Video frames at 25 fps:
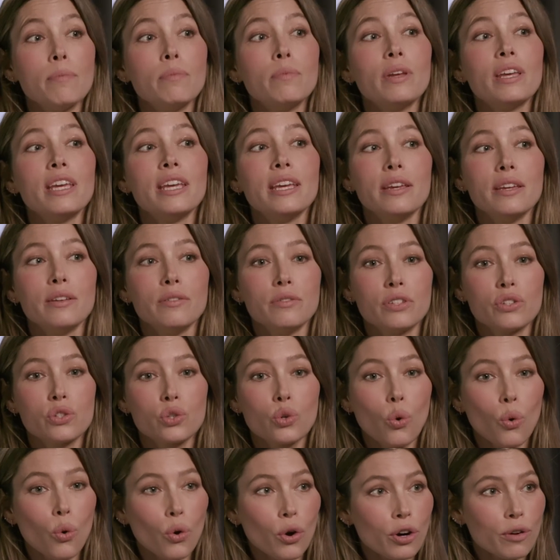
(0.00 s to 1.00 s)
and he
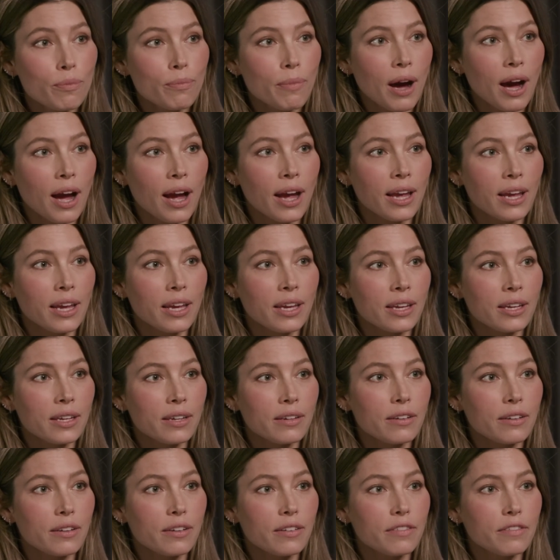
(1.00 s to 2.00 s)
scored my
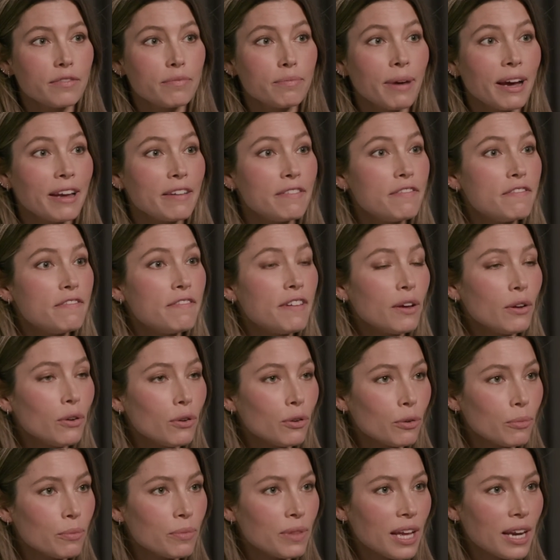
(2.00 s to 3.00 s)
my
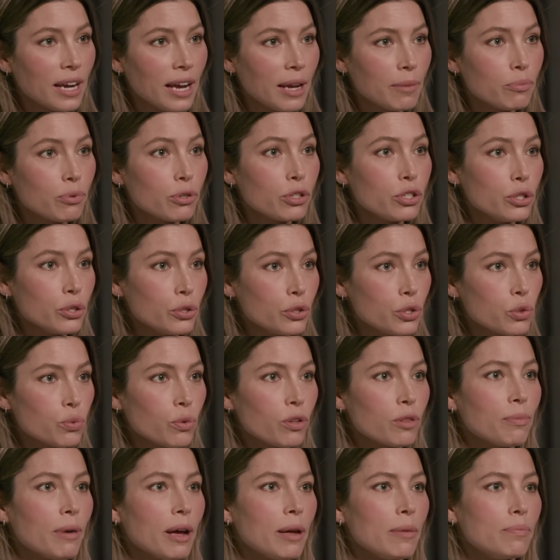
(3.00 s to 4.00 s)
film that I produced
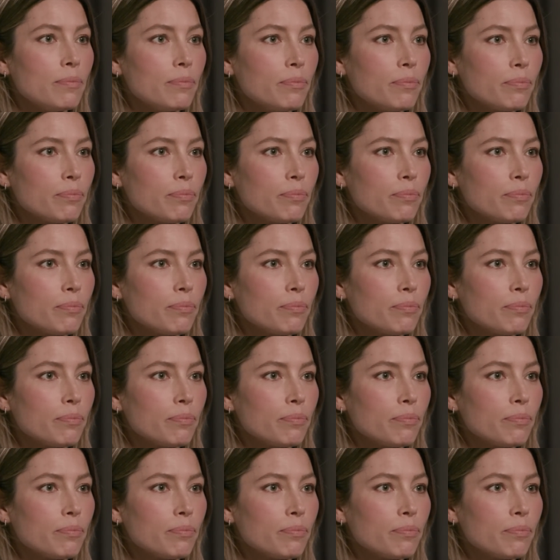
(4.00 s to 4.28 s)
with my